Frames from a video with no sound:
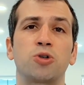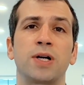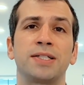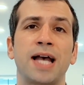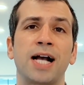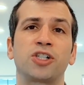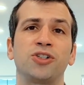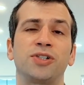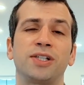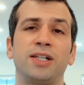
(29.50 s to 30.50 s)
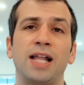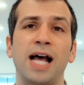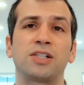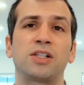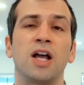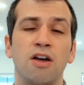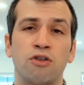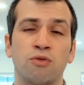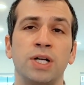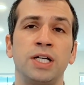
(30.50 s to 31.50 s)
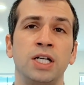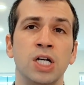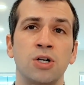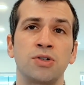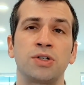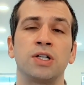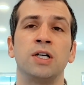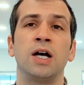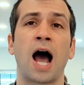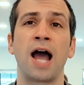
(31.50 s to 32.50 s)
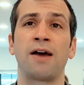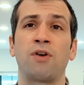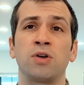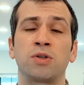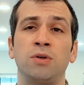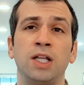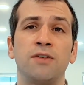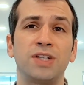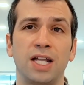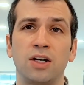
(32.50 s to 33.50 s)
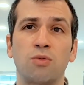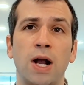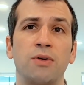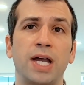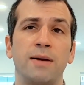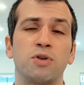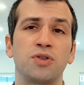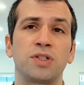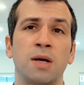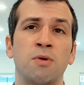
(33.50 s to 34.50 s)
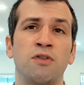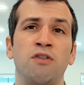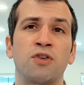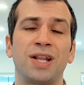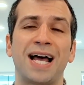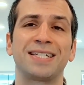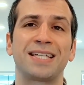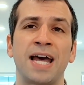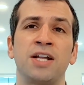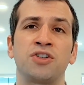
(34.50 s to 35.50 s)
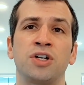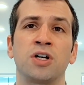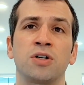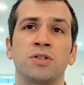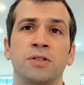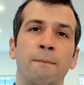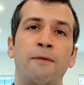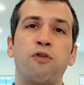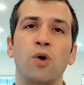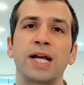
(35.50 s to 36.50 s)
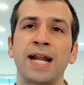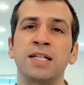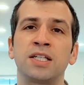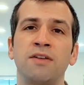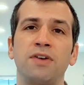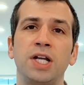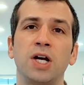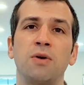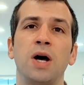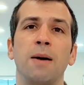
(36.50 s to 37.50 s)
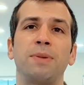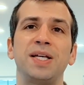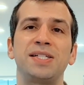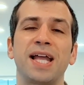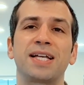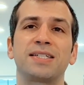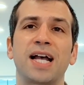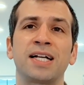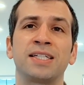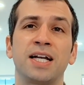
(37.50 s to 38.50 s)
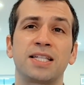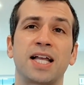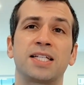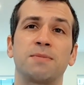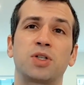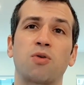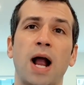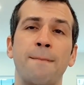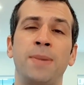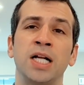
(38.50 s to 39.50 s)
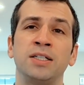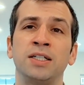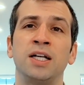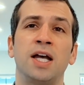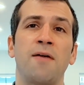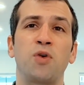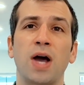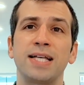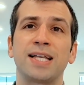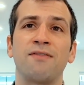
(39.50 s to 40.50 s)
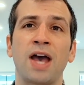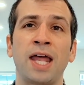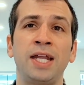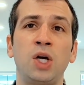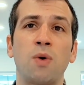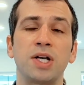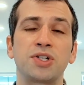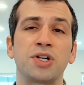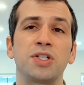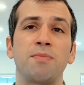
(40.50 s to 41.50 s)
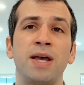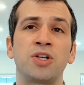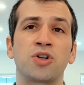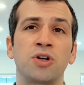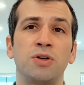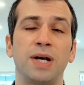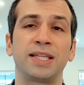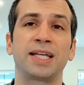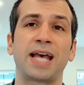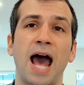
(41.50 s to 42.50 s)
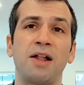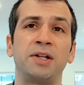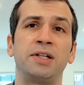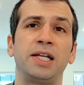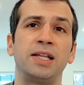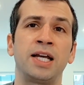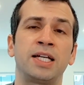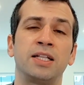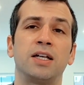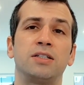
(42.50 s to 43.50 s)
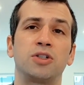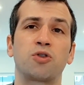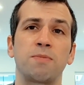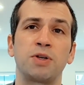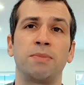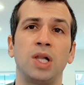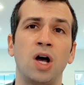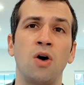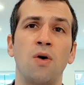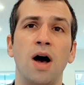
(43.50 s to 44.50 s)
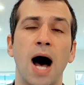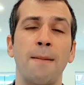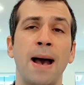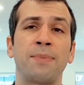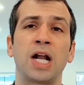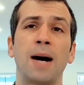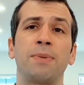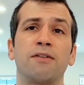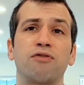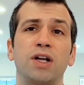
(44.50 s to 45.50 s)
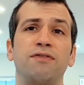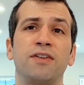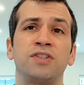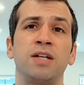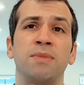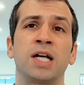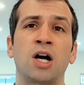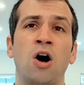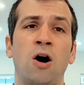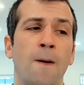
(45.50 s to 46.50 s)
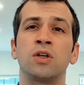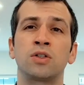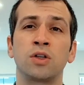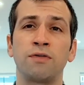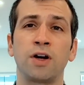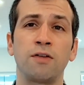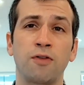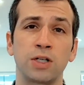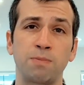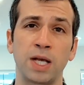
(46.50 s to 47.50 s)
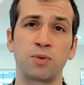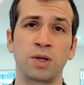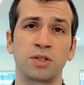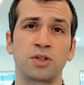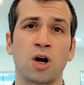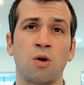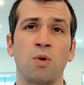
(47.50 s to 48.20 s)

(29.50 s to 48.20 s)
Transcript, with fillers: transactions in the last 3 years. I have also lived in and around Cambridge and Somerville for the last 10-ish years. Before we get into the video, please take a second to hit that subscribe button. If you guys have any questions, make sure you hit the Calendly link in the description below. I'm happy to hop on a free 15-minute call. So the very first place we're gonna start